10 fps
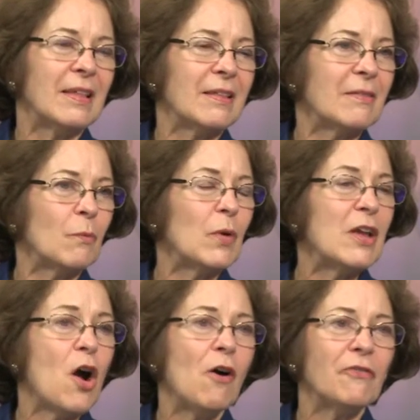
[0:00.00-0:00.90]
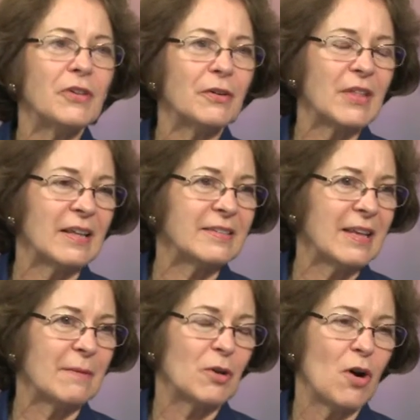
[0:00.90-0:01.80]
We all feel that
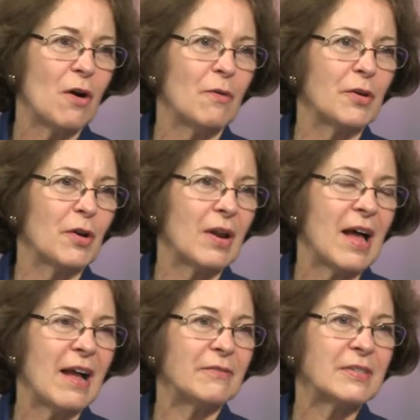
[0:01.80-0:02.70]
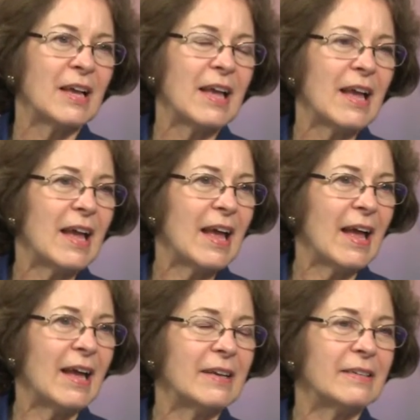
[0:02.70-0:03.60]
same call on our lives,
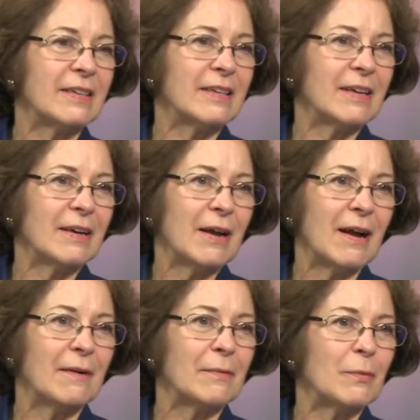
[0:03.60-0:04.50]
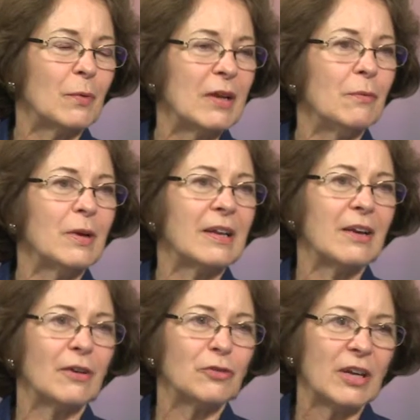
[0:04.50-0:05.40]
and we really
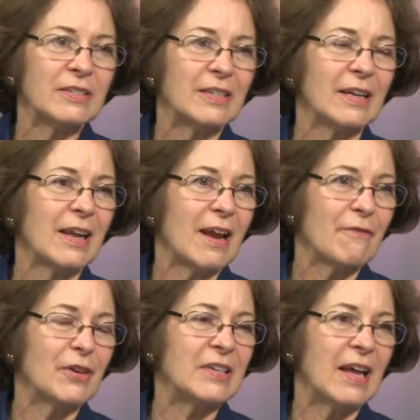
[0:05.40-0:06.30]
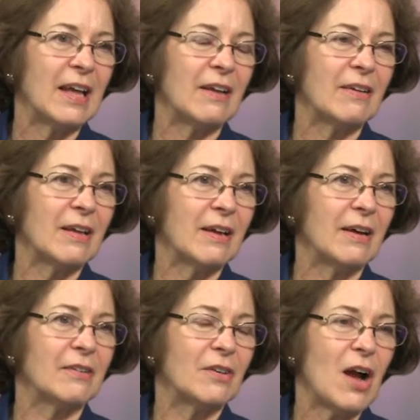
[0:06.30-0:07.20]
are trusting every day
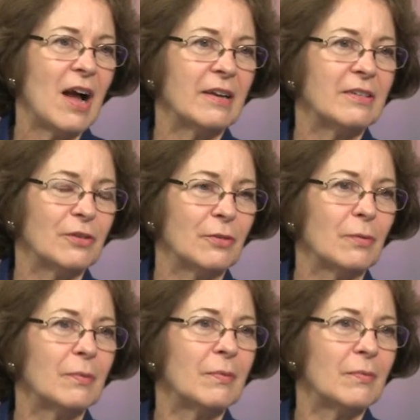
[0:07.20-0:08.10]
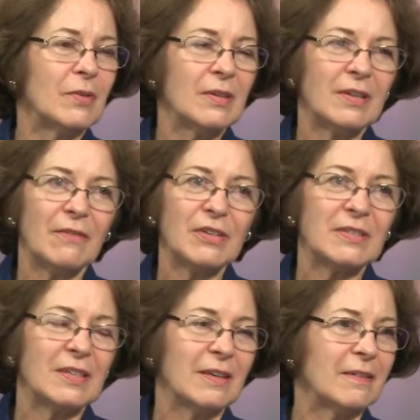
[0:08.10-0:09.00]
God to give
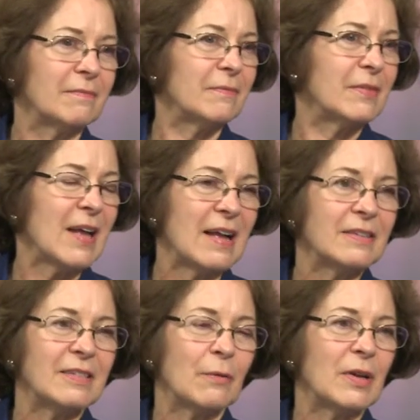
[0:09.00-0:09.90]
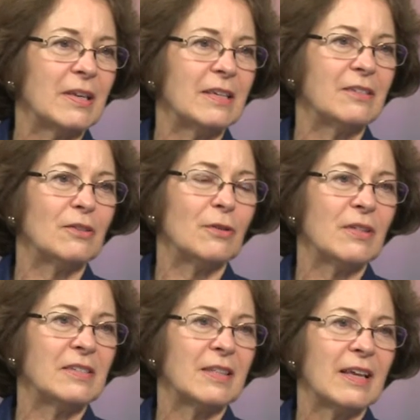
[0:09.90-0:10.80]
us the guidance that we need to do
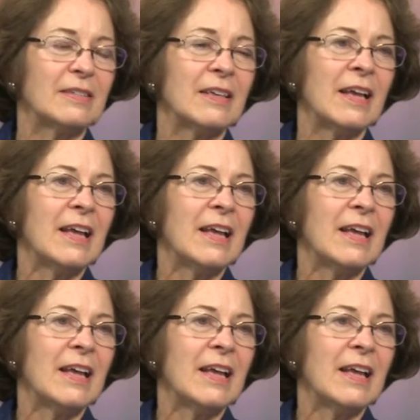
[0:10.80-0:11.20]
these things.